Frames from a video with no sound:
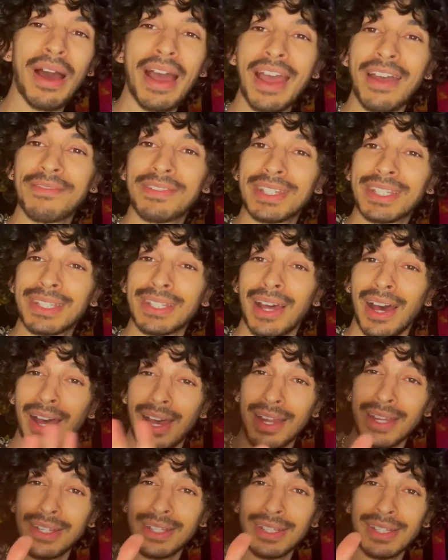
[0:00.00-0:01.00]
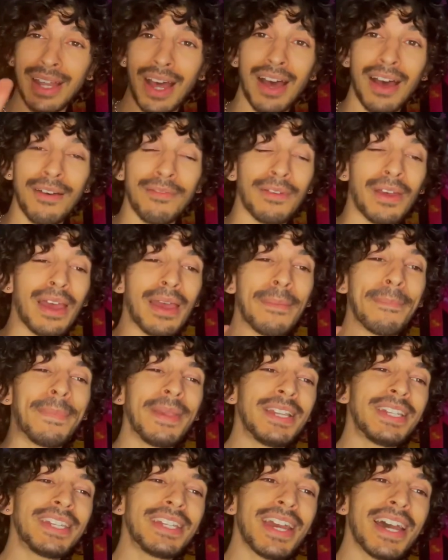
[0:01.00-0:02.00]
I have tons of
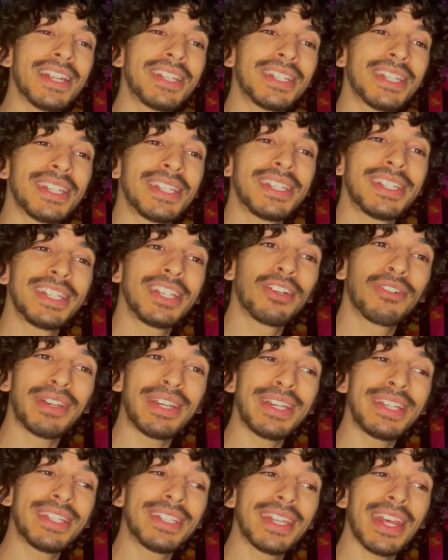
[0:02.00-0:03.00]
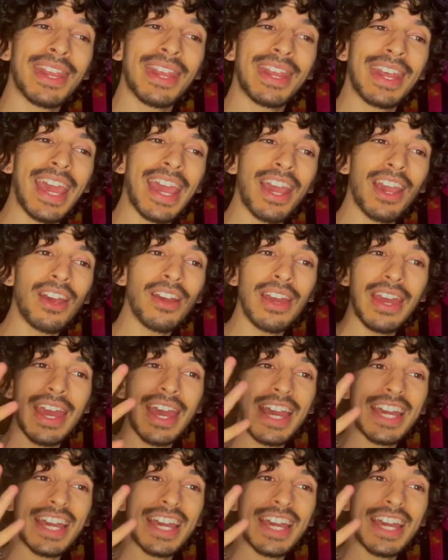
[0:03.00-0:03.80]
BTS series there,